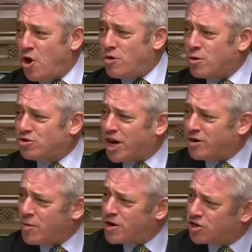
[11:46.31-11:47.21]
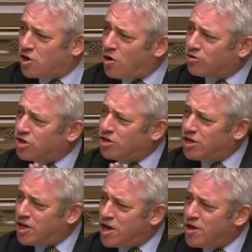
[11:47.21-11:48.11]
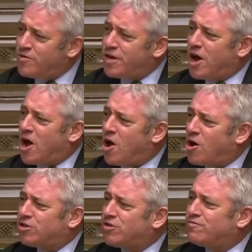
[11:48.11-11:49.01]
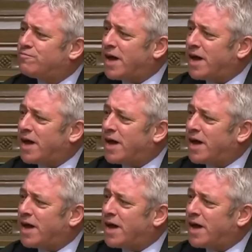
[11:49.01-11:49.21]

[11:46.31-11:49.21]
honourable gentleman has got to learn the art of